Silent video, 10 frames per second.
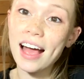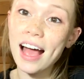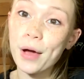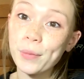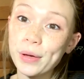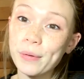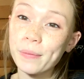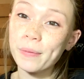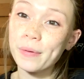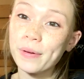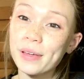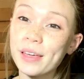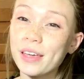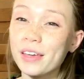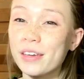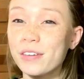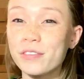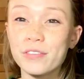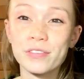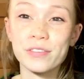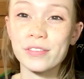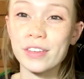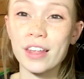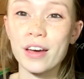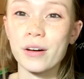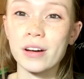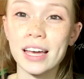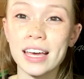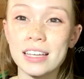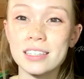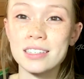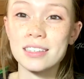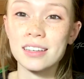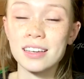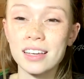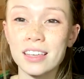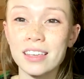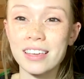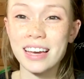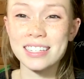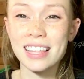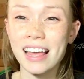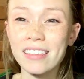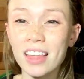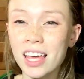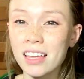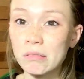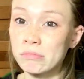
I will if, you know, I guess you guys like that.